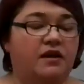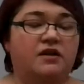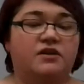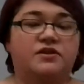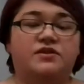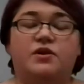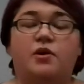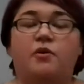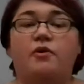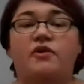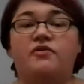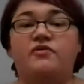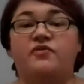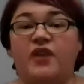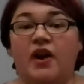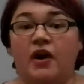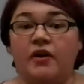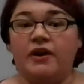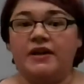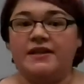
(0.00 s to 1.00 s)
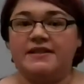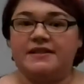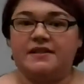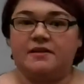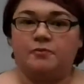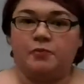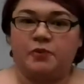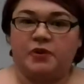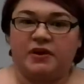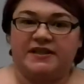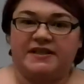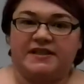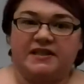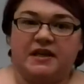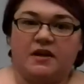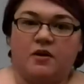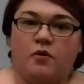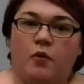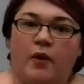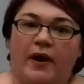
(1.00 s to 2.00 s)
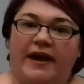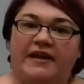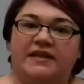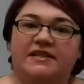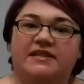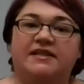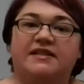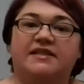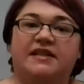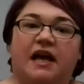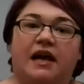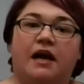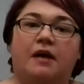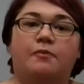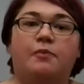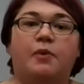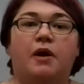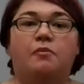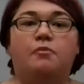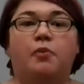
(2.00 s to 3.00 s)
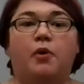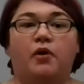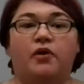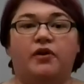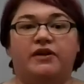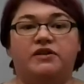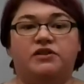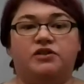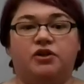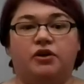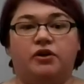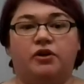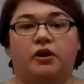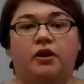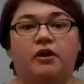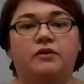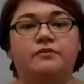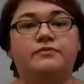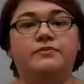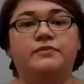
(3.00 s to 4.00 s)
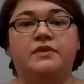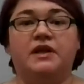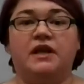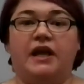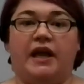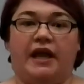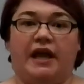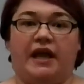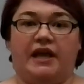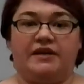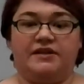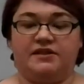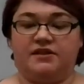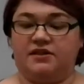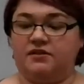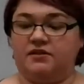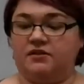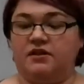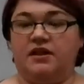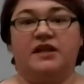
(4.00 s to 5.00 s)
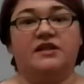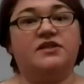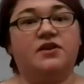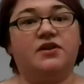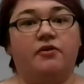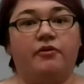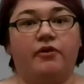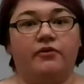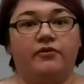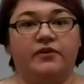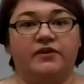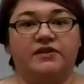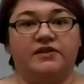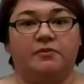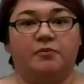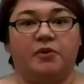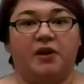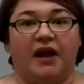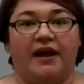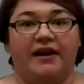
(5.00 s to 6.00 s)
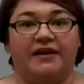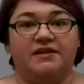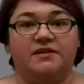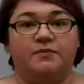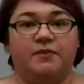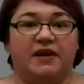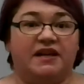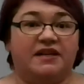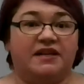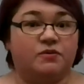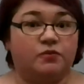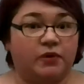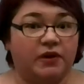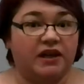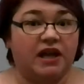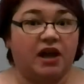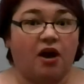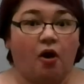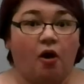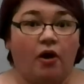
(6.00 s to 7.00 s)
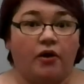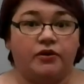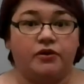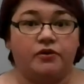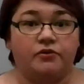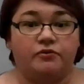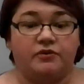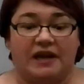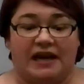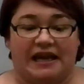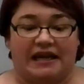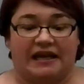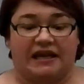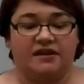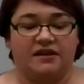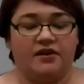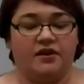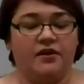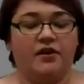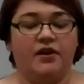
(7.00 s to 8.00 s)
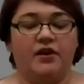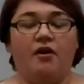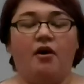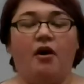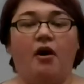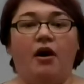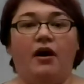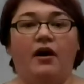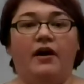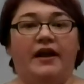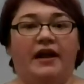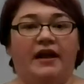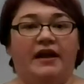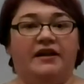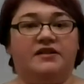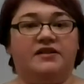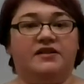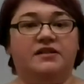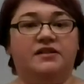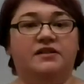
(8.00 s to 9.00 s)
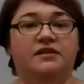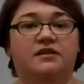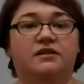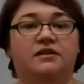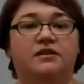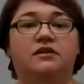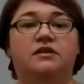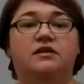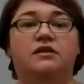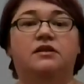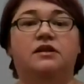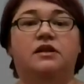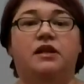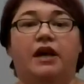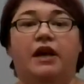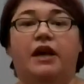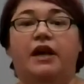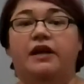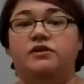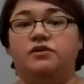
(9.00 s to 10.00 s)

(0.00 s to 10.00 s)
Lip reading: So a very simplistic way to set up a bullet journal, and let's go over supplies, because really all you need is a